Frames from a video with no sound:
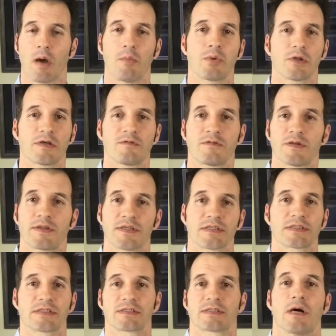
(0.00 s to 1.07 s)
I believe that
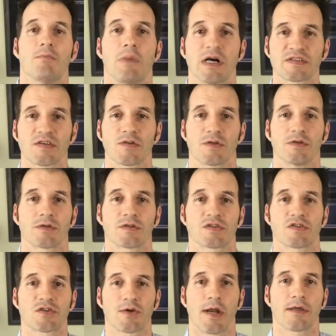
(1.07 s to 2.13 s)
this is a muscle that you can
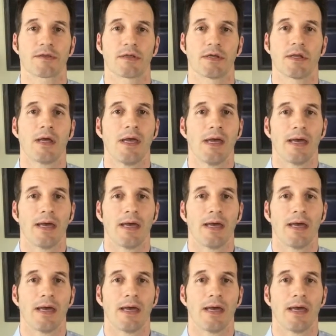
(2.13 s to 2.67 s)
strengthen,